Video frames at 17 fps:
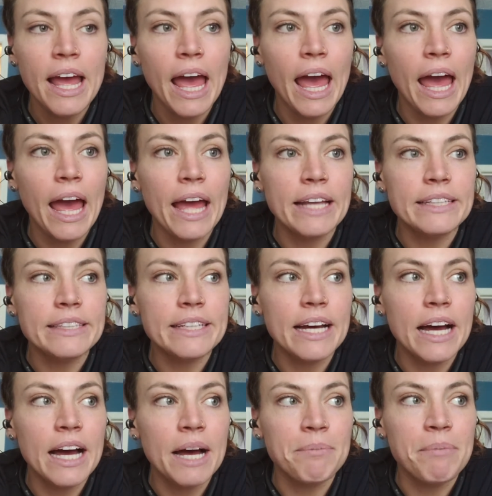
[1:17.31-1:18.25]
and
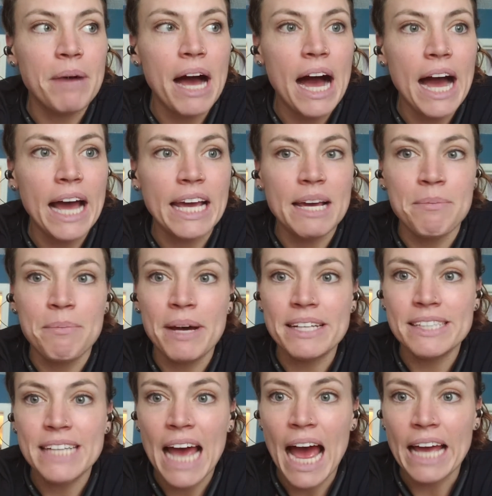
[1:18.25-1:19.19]
I am
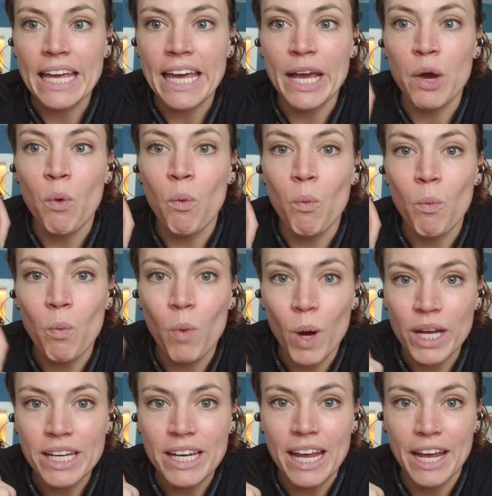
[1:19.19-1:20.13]
attacking
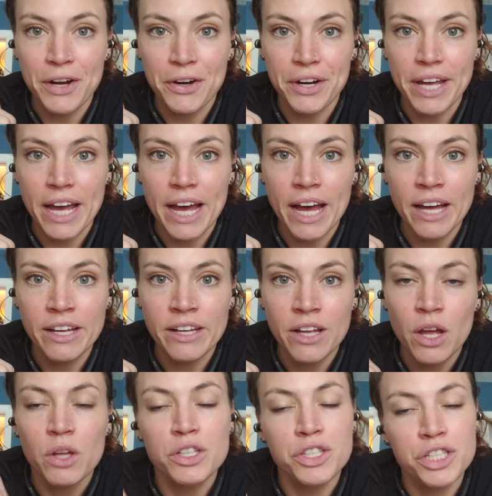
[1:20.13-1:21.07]
one area,
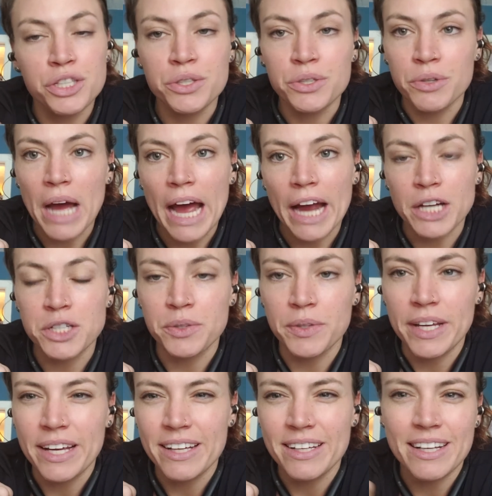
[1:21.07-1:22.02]
two
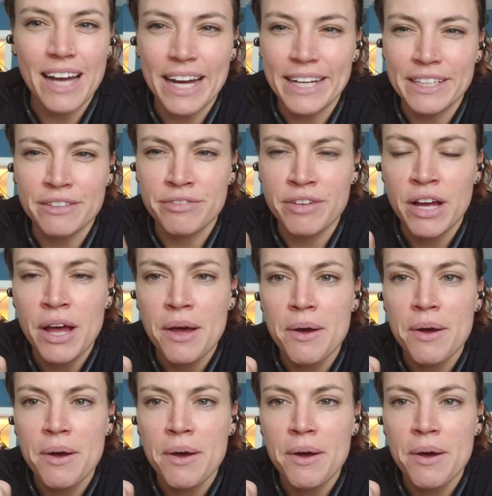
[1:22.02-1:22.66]
actually, kind of,